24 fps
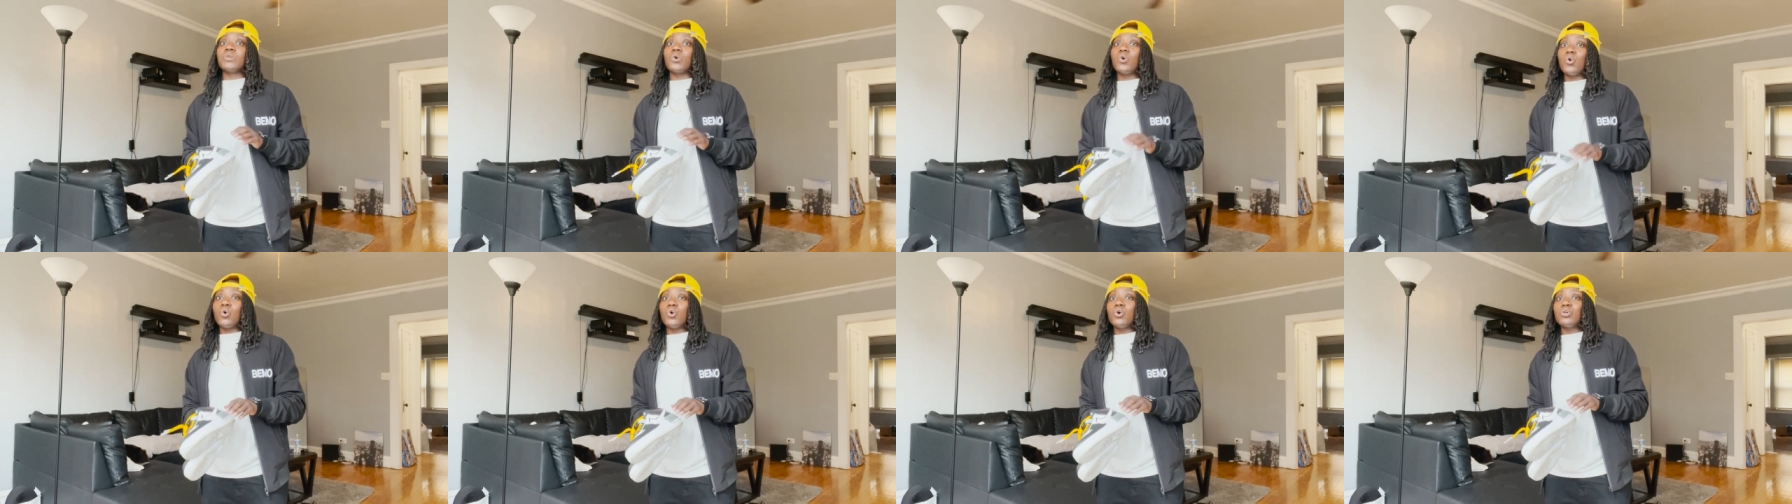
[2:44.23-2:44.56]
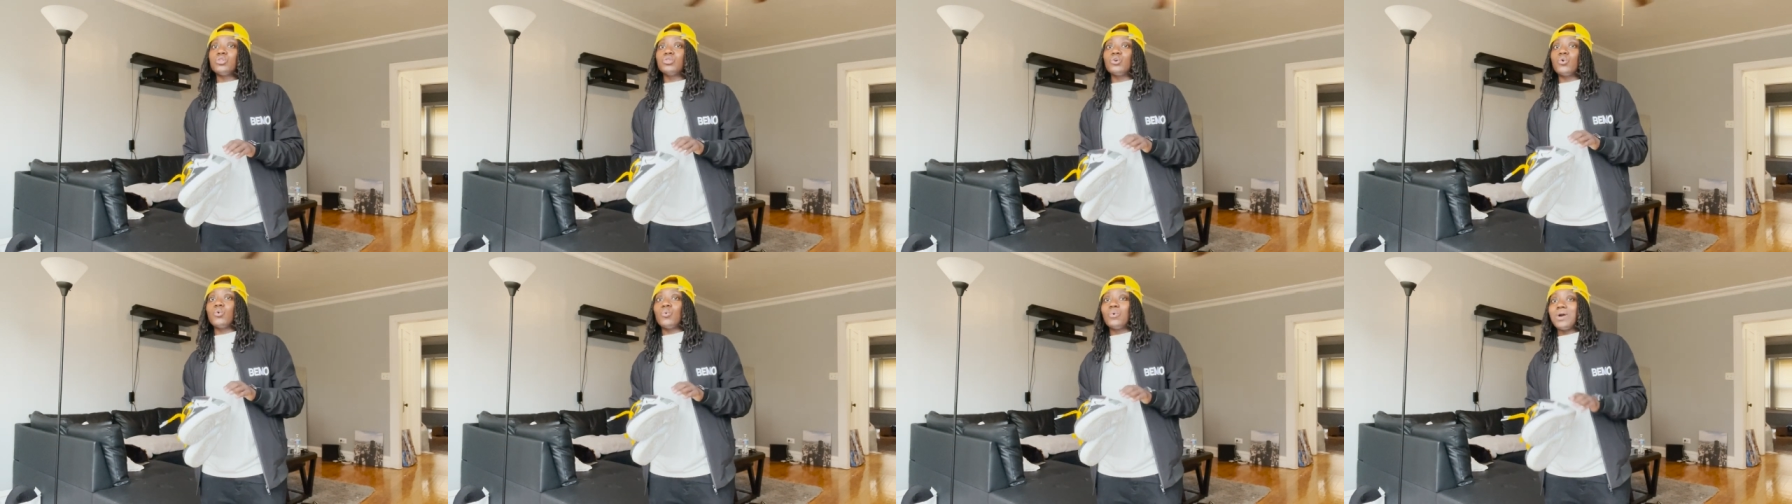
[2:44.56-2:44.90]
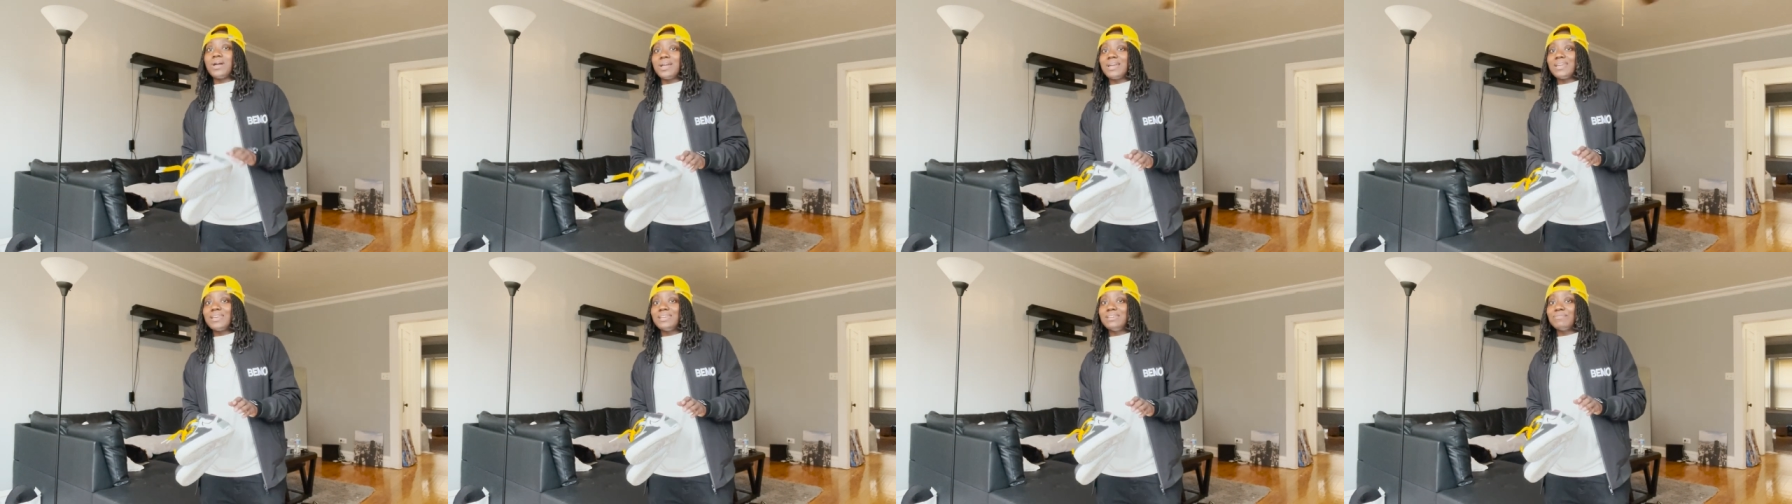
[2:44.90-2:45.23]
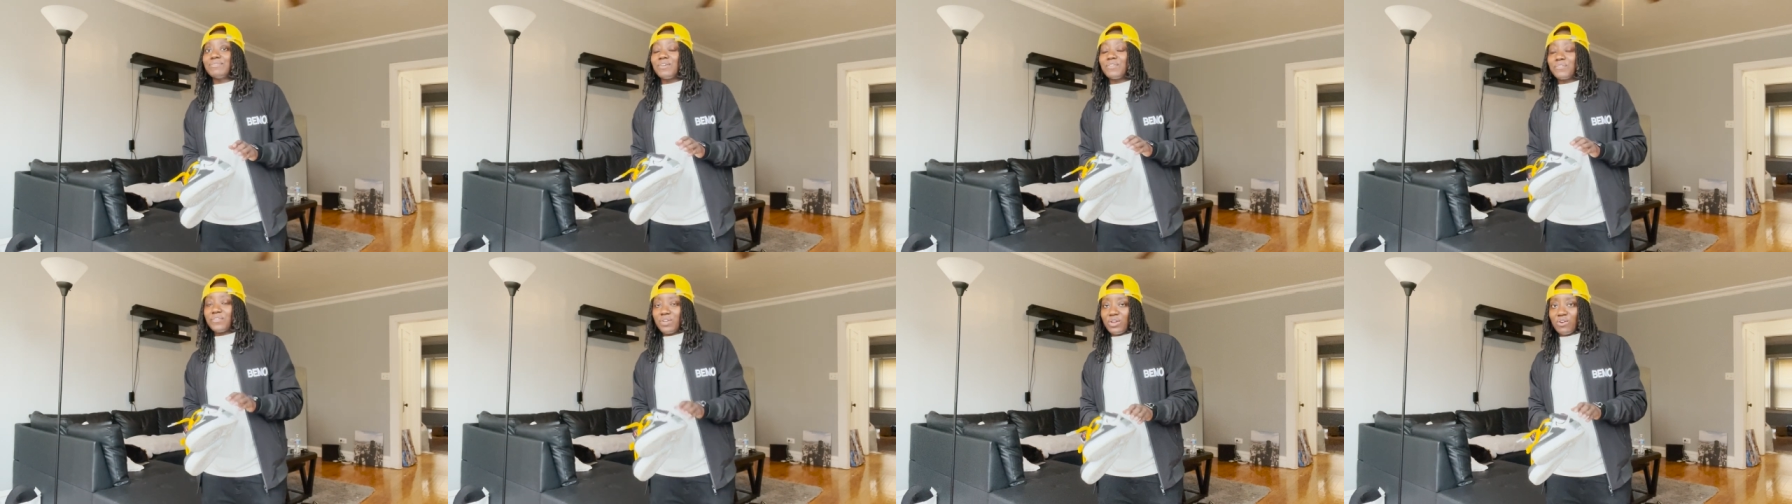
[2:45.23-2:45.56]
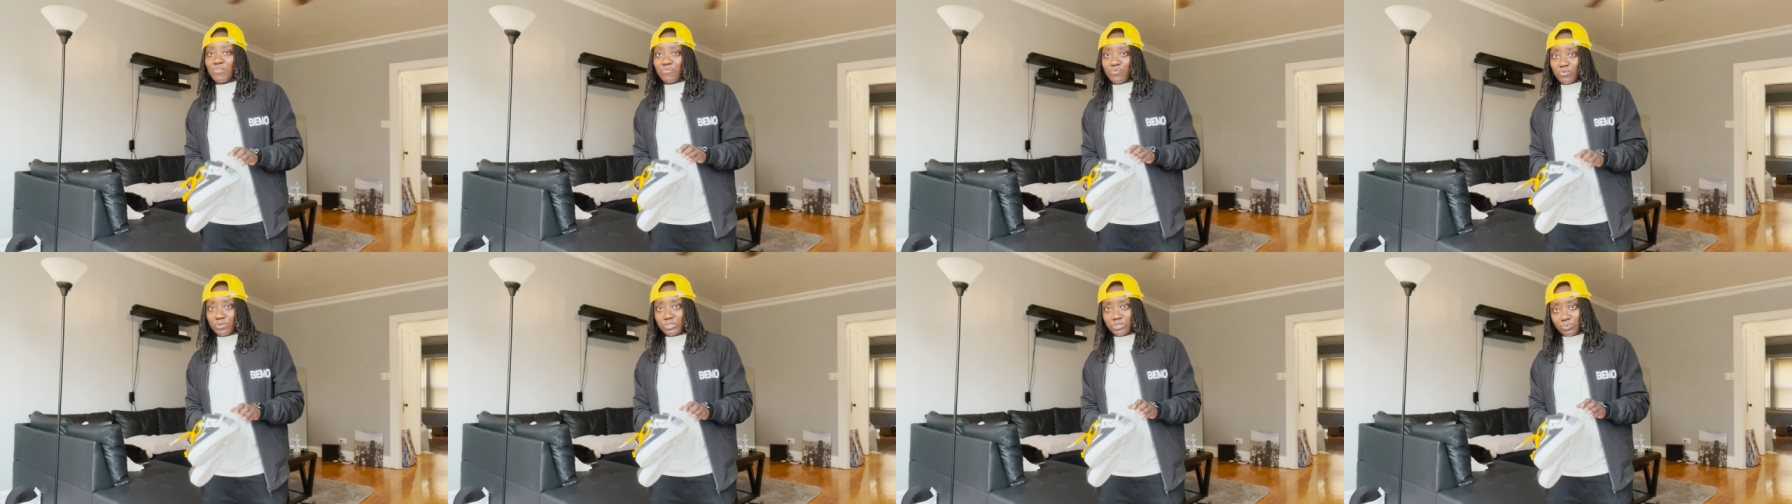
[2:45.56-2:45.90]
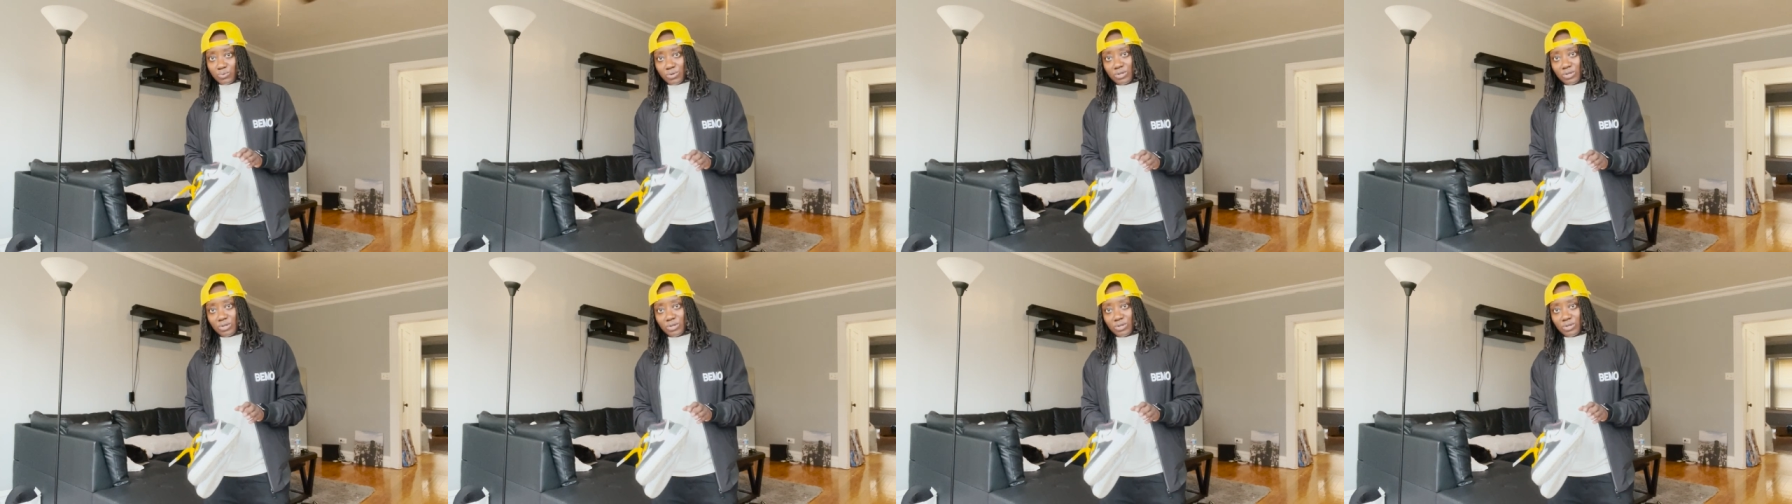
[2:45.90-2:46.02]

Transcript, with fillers: on the wave of Air Force